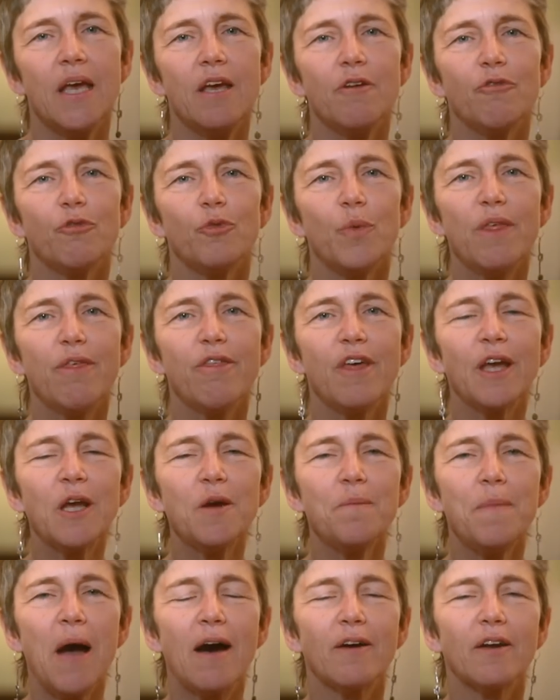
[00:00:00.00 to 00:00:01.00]
if we
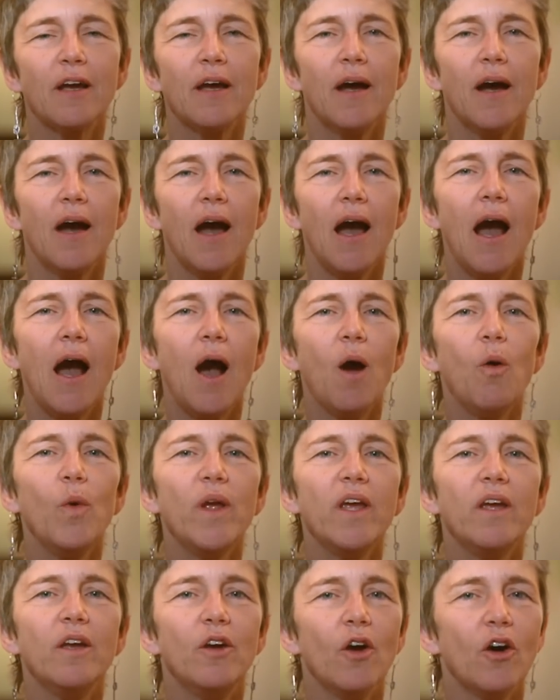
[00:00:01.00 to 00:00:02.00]
think about how
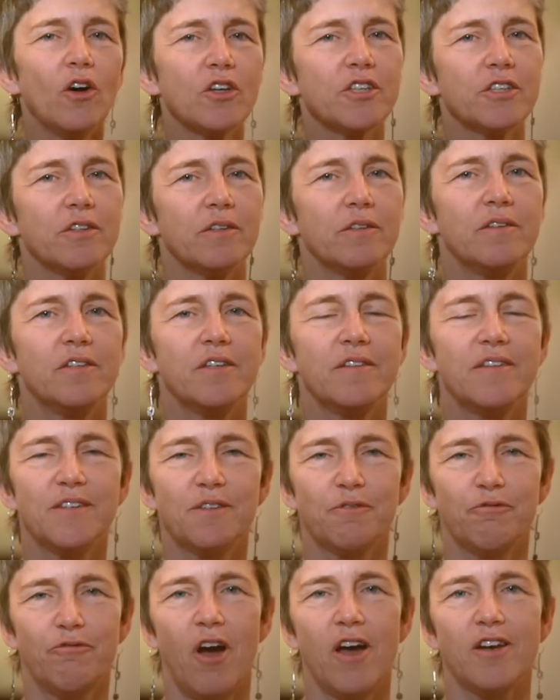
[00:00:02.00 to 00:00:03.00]
we got to
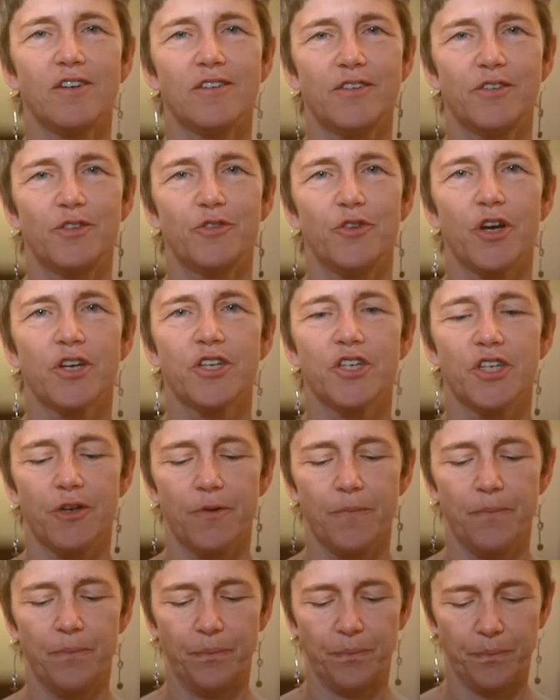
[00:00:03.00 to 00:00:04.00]
this final structure.